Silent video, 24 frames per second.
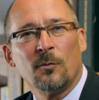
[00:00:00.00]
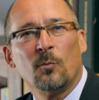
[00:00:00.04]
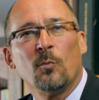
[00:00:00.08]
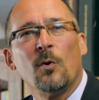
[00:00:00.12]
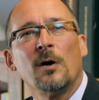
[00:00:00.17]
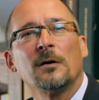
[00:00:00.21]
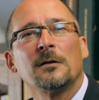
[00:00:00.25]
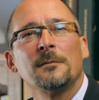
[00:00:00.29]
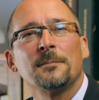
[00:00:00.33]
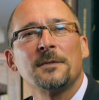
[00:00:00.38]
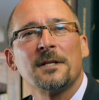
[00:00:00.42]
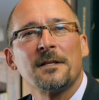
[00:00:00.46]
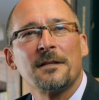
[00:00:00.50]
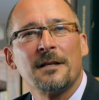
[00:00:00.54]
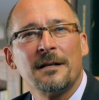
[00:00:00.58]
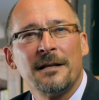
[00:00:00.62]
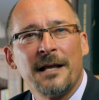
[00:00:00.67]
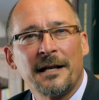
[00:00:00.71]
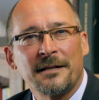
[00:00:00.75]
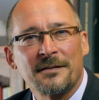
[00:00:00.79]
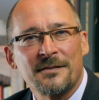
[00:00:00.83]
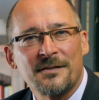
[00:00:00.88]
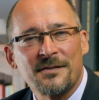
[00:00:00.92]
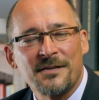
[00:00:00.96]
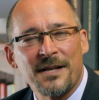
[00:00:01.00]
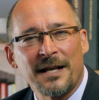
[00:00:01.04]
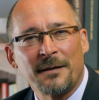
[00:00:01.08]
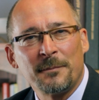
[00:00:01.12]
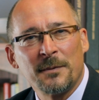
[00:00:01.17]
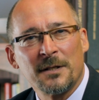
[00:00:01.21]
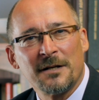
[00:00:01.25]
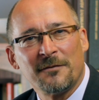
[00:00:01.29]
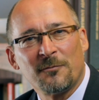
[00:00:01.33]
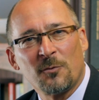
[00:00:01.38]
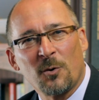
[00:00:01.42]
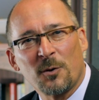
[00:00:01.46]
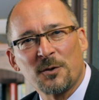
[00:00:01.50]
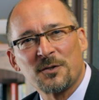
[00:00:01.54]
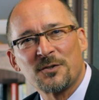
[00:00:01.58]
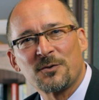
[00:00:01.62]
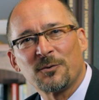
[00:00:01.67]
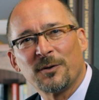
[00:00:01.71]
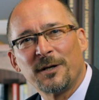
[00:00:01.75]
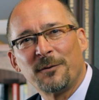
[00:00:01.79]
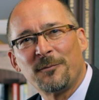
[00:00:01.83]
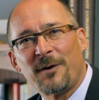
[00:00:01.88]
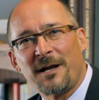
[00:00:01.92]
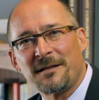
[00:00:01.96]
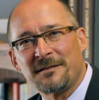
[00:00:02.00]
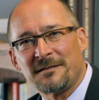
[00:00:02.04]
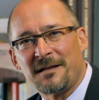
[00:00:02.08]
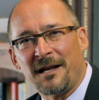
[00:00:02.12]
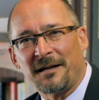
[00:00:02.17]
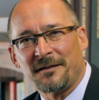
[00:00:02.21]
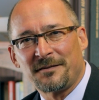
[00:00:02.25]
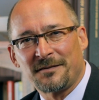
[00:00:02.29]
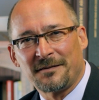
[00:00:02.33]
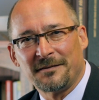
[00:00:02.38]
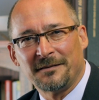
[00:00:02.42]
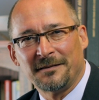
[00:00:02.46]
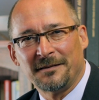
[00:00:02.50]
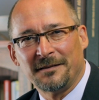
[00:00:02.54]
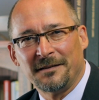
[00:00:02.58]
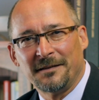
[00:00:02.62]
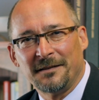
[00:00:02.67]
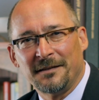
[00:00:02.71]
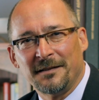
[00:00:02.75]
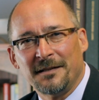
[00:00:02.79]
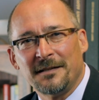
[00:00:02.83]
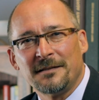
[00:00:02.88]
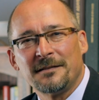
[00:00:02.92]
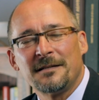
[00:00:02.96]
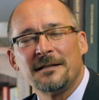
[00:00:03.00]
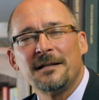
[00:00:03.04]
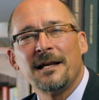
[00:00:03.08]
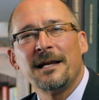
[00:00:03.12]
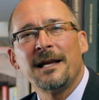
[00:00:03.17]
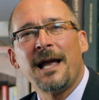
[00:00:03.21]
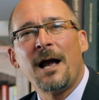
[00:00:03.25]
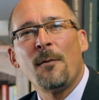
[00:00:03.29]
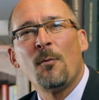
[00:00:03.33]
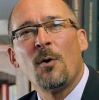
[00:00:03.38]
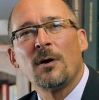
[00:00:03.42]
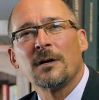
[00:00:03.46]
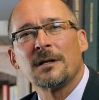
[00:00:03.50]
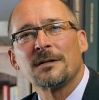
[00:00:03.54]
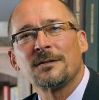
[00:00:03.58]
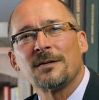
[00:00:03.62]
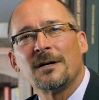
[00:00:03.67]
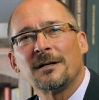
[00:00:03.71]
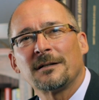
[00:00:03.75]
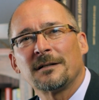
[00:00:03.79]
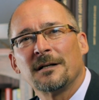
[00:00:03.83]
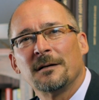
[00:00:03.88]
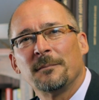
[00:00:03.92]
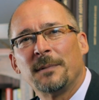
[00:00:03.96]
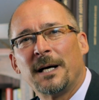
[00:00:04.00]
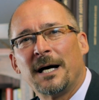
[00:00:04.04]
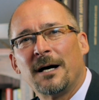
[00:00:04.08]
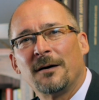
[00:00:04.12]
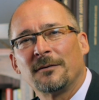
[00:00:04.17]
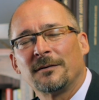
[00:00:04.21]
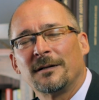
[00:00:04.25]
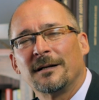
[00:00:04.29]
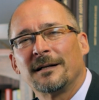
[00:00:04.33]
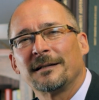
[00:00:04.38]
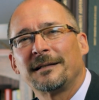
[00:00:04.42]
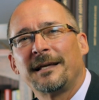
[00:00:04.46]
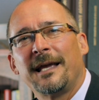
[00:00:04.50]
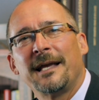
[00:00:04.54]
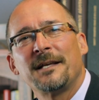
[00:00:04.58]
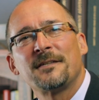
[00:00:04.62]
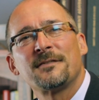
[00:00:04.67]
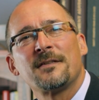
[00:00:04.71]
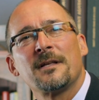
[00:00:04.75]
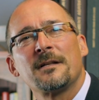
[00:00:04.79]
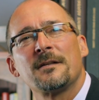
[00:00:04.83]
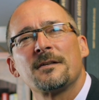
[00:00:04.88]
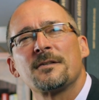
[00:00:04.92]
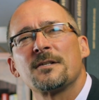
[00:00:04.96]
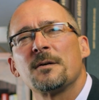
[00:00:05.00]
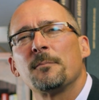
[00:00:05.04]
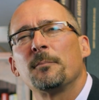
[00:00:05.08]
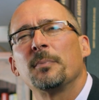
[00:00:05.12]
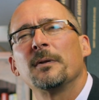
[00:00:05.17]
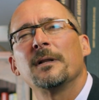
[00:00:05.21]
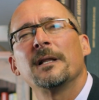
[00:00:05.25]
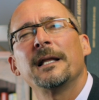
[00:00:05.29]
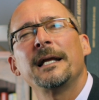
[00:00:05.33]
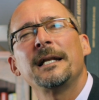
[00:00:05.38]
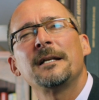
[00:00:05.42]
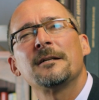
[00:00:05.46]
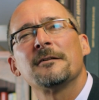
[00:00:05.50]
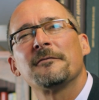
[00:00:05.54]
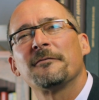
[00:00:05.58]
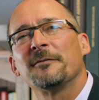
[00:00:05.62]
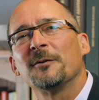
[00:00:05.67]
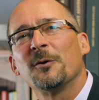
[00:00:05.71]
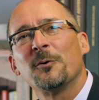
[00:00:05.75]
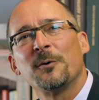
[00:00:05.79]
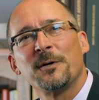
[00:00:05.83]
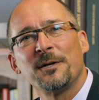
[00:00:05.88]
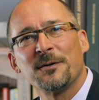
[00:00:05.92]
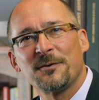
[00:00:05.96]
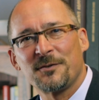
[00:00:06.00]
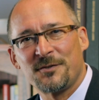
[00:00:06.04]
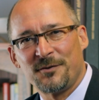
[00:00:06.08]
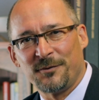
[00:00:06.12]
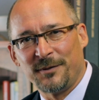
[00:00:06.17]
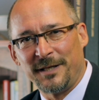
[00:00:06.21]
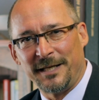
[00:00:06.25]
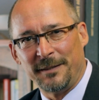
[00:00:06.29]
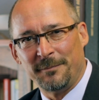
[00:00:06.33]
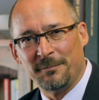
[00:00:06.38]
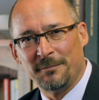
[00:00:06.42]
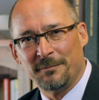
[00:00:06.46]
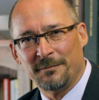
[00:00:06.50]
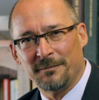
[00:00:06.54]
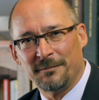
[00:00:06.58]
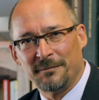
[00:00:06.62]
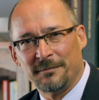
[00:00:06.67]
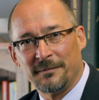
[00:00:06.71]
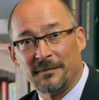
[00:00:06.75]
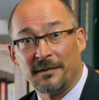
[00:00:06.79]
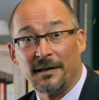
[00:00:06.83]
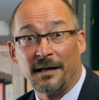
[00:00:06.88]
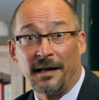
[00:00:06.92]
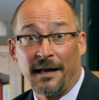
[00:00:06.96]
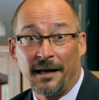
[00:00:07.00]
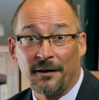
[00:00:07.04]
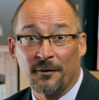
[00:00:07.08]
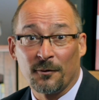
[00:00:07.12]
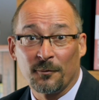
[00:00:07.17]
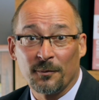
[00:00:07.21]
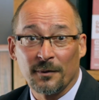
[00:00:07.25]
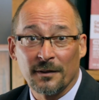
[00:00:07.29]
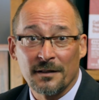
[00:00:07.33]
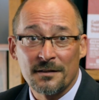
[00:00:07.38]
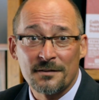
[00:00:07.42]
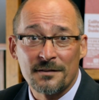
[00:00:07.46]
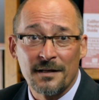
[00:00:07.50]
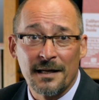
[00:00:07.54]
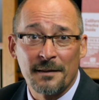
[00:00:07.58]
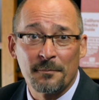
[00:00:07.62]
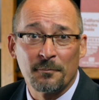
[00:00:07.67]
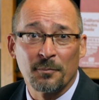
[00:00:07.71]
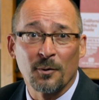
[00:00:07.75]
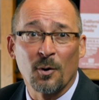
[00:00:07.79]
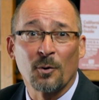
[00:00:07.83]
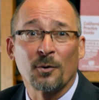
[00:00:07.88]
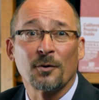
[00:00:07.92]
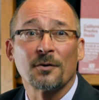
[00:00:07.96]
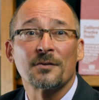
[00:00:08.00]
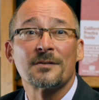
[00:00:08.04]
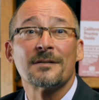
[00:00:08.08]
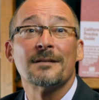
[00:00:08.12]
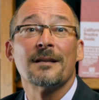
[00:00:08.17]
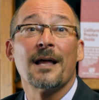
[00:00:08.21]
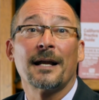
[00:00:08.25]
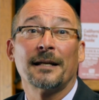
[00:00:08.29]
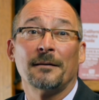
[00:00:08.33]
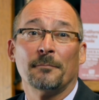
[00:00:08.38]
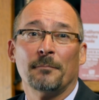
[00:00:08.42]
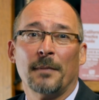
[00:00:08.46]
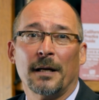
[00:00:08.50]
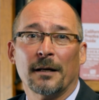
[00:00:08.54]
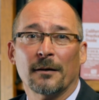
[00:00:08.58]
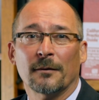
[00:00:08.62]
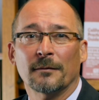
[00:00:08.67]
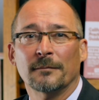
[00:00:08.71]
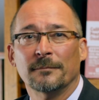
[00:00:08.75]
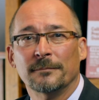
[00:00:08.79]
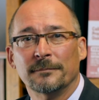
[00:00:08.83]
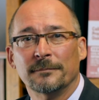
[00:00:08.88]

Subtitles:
Welcome to the next segment of War Story Wednesdays. Today I want to talk about a case that is a plaintiff lawyer's dream and a real estate broker's nightmare.